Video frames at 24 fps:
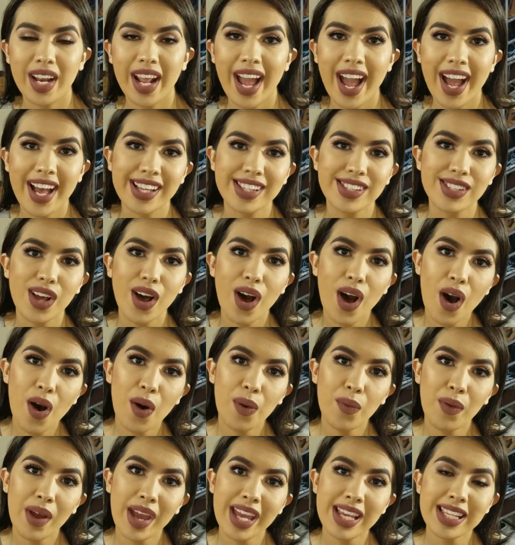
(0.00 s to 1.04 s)
it as
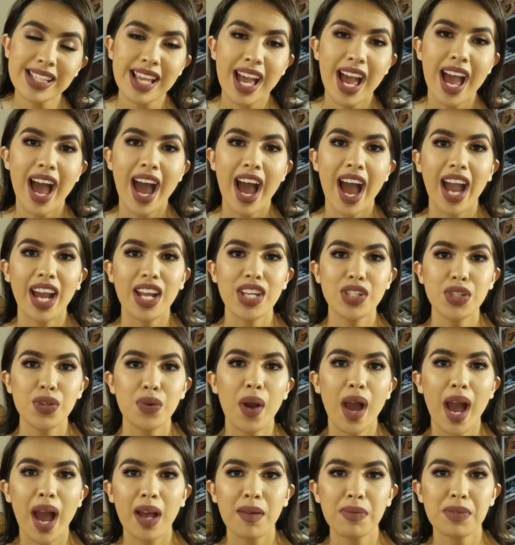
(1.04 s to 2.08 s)
always. I do
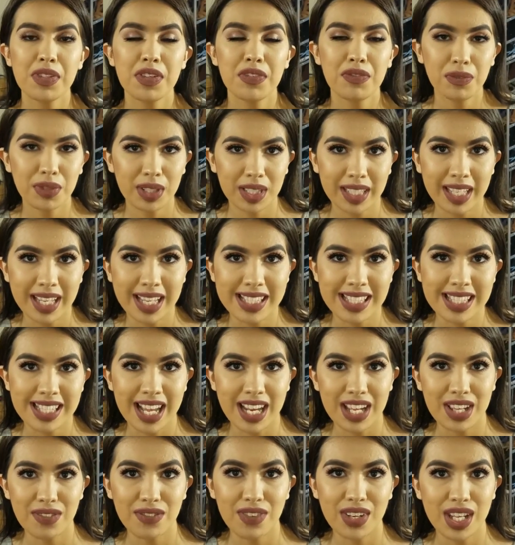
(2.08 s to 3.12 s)
have some really
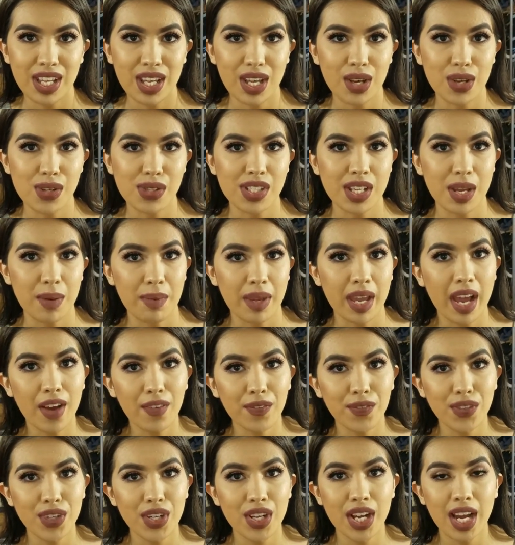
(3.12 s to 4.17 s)
exciting videos coming
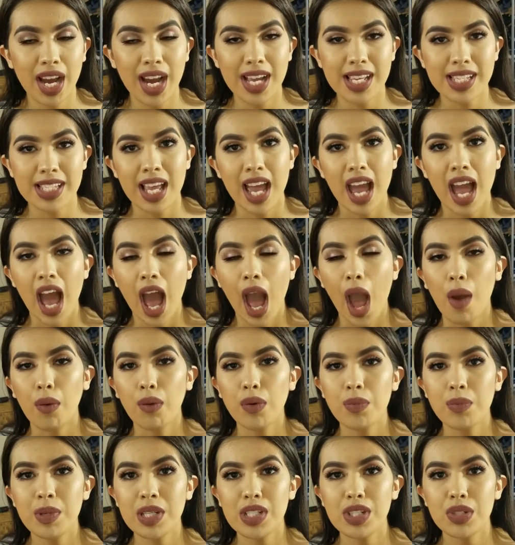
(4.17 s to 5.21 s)
up for you guys. I
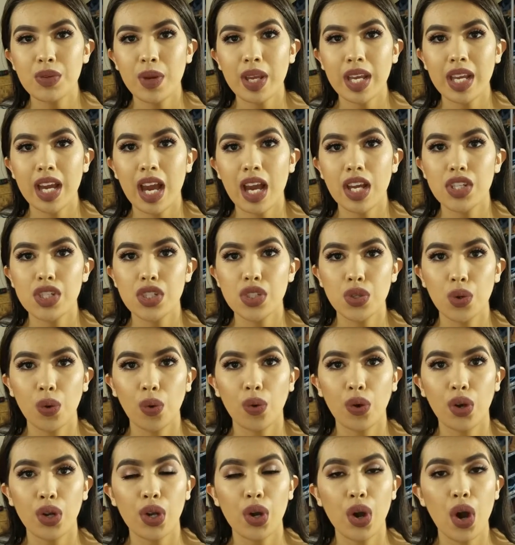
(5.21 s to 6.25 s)
will be doing a
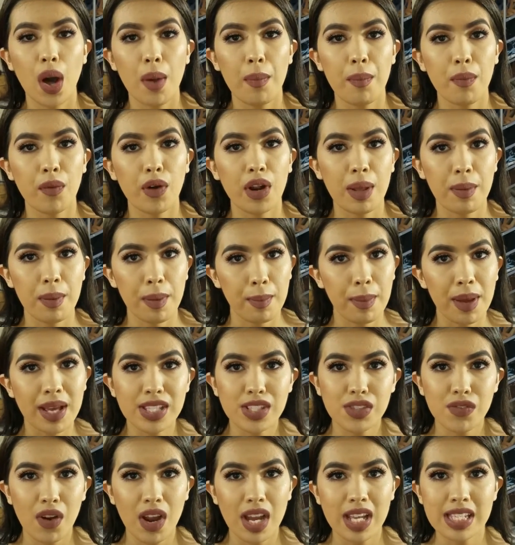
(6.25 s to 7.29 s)
tutorial on one of my
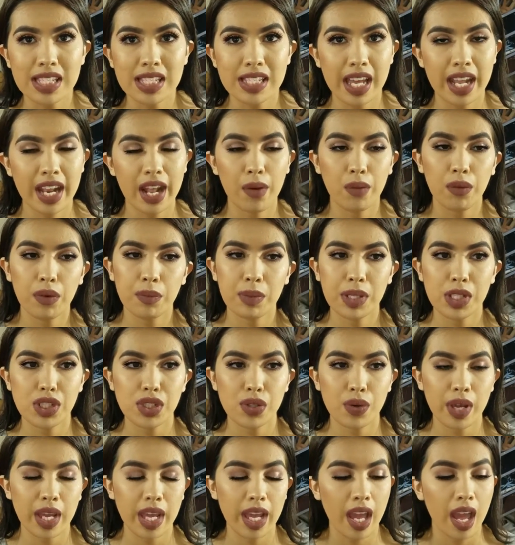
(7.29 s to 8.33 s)
best friends, and I will be
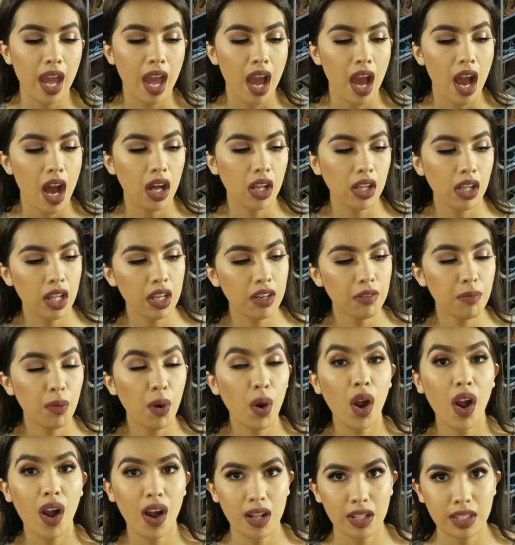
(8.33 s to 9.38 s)
doing a lot of more
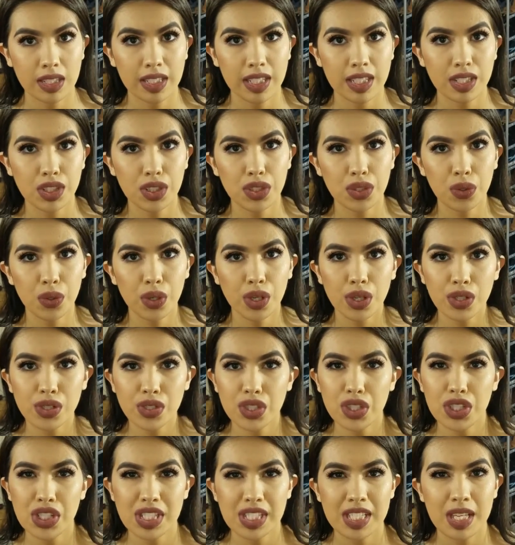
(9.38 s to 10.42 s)
holiday tutorials, so
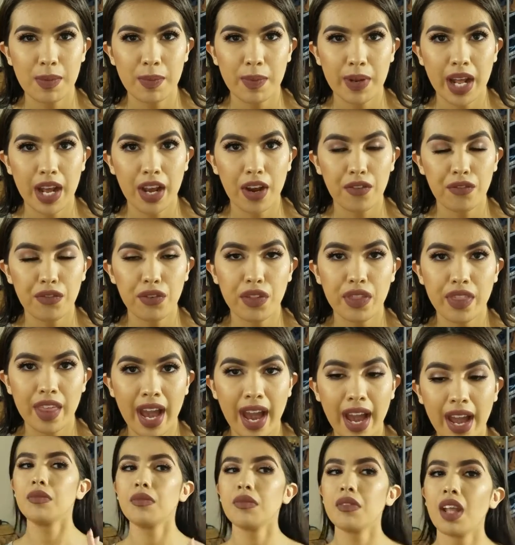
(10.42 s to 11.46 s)
just keep an eye out for
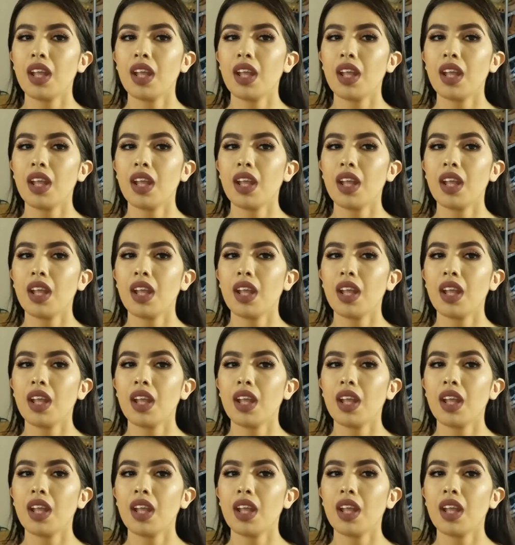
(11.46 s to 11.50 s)
that.